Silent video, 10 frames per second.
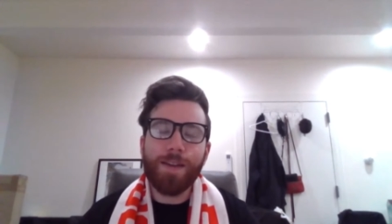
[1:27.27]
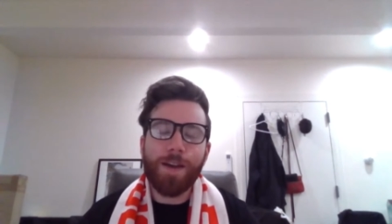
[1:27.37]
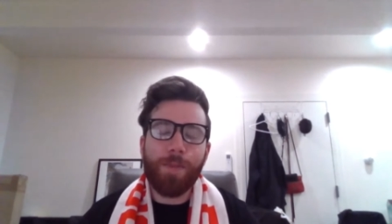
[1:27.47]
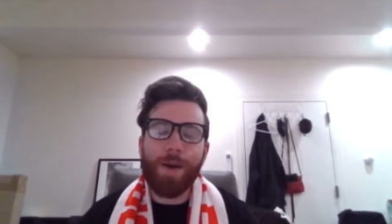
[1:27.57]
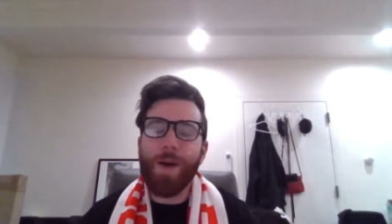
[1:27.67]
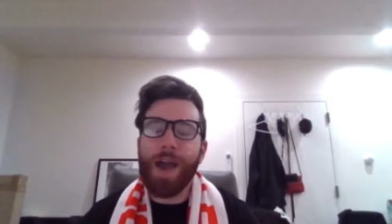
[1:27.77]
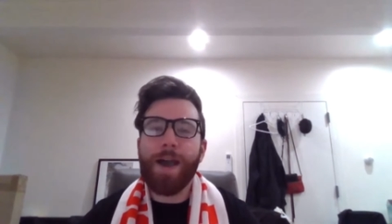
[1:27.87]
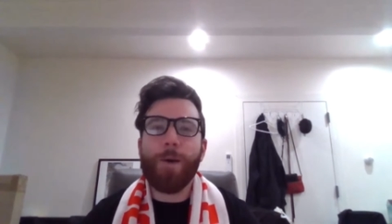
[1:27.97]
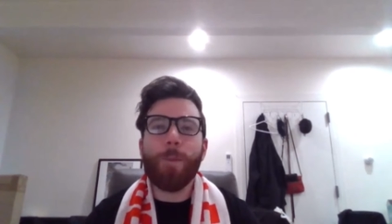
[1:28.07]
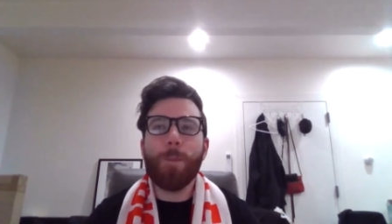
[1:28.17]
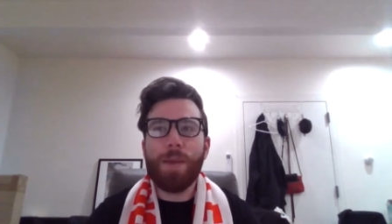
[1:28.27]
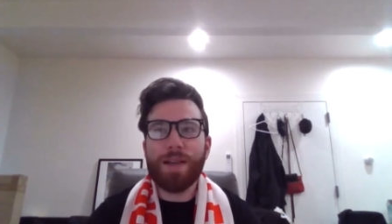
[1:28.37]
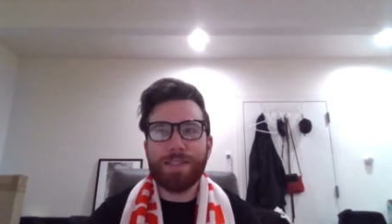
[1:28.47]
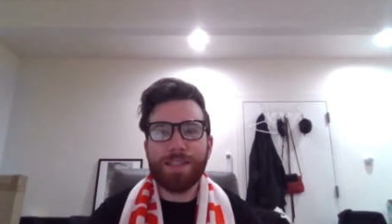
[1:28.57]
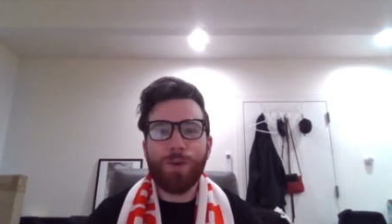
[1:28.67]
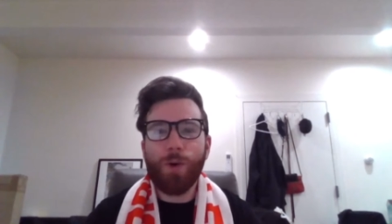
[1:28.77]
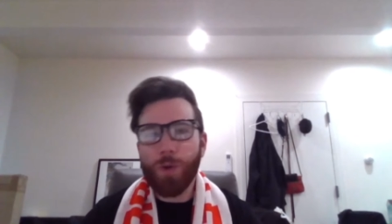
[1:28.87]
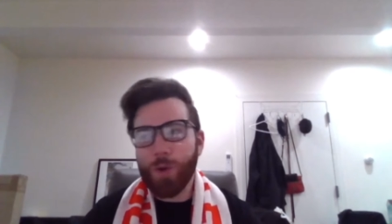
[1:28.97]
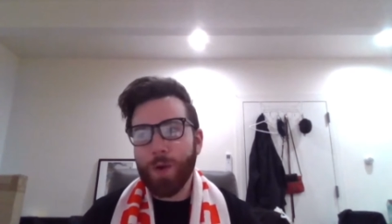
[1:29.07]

about how messy the whole